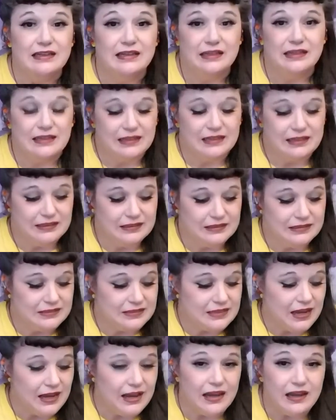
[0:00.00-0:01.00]
in the
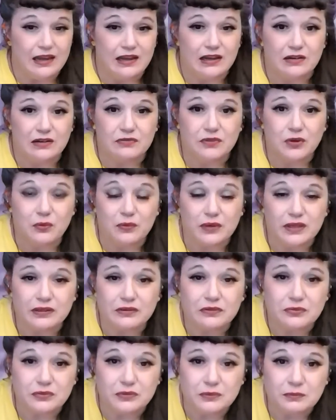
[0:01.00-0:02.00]
day of going
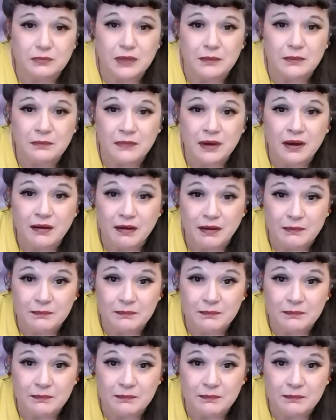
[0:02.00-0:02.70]
through my mom